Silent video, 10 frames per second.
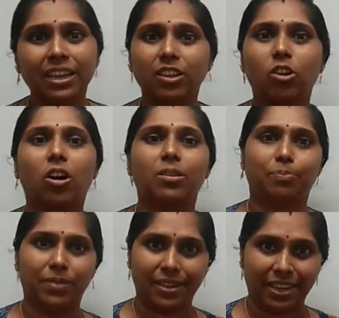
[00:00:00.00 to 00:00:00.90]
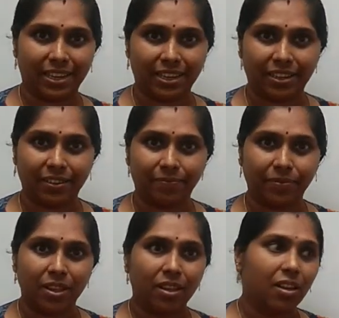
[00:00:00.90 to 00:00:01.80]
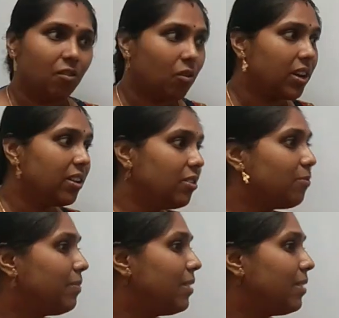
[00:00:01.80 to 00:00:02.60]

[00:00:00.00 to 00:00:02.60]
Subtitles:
incorporated? What do you